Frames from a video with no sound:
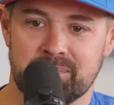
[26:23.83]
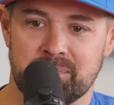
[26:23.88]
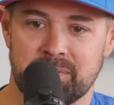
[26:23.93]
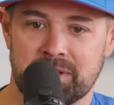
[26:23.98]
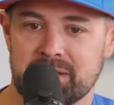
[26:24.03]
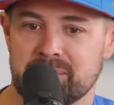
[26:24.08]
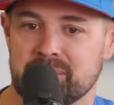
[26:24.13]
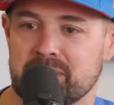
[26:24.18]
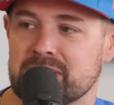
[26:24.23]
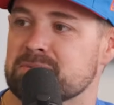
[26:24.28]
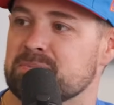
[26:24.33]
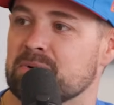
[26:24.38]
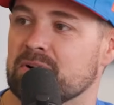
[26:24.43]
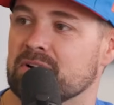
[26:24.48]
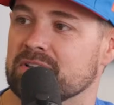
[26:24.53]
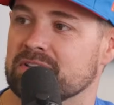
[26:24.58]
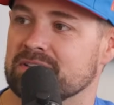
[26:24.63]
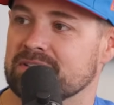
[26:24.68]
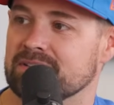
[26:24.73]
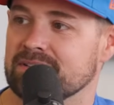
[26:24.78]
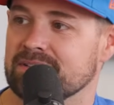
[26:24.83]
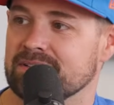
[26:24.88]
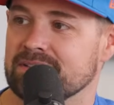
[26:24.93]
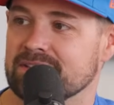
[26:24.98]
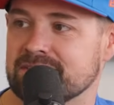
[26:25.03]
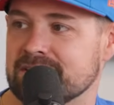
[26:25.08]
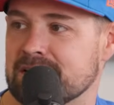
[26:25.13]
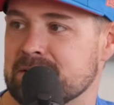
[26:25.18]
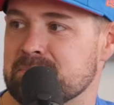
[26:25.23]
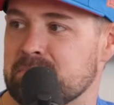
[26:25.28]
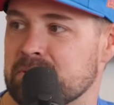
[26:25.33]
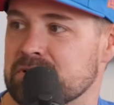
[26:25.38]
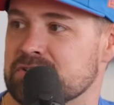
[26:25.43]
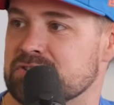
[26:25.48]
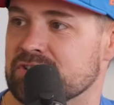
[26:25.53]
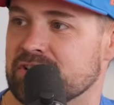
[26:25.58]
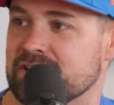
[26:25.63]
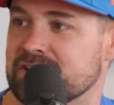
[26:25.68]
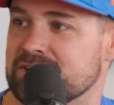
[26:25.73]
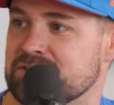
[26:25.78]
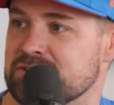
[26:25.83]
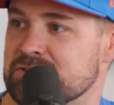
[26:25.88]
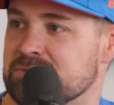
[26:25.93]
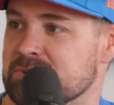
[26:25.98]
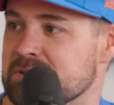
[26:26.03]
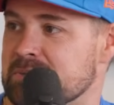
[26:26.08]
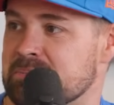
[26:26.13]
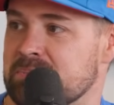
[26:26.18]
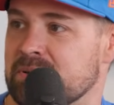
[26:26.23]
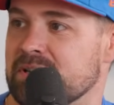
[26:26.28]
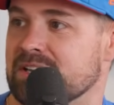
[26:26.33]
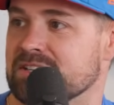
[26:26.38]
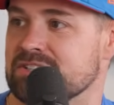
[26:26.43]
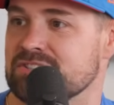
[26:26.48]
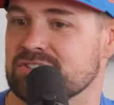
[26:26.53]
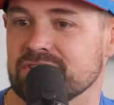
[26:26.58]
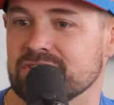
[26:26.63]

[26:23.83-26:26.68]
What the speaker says: playing baseball and the same pitcher hits you with a pitch,